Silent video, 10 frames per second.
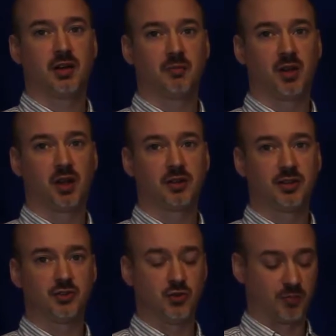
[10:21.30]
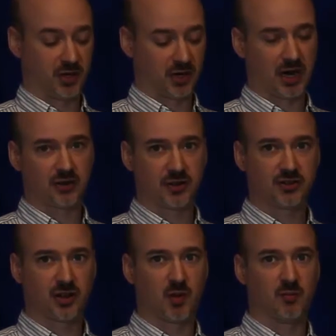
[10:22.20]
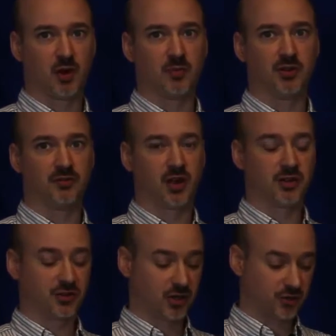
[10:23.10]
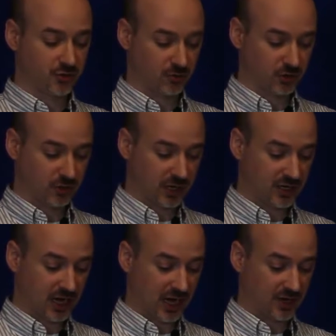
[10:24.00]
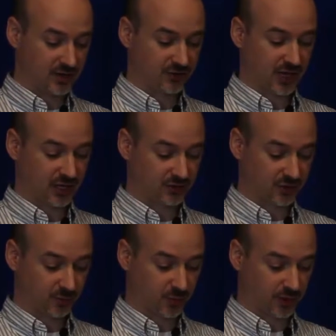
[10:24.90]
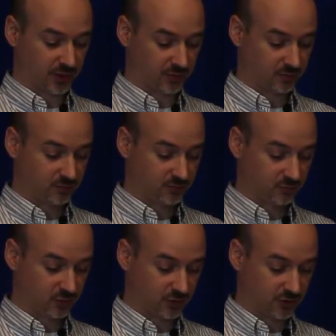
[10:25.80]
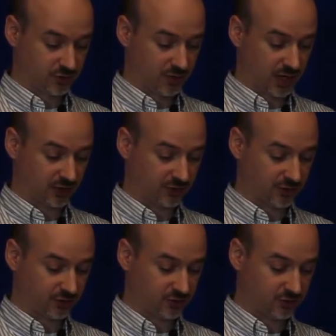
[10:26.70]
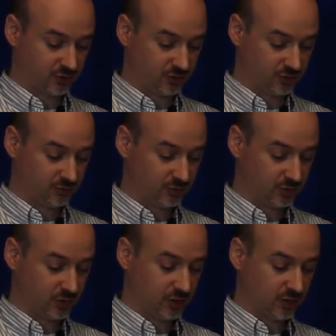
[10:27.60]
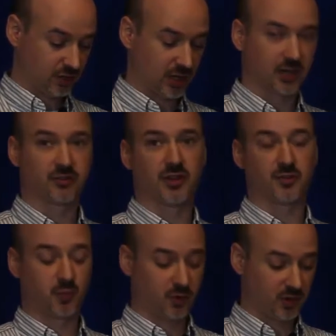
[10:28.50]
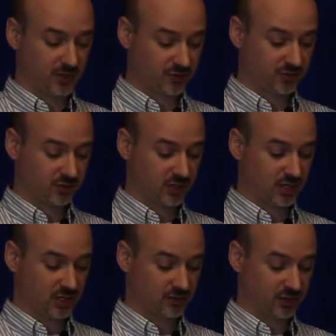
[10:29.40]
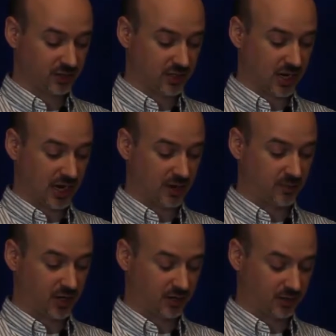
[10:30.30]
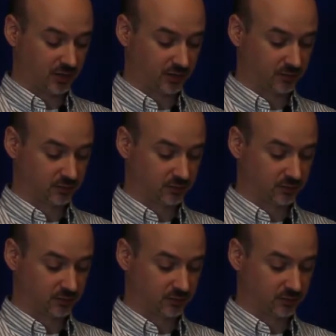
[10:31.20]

I'm logged into Pure Access on my mobile device here, so we'll go ahead and add this access point in. We'll go to Access Control, Access Points, and then click the Add button here.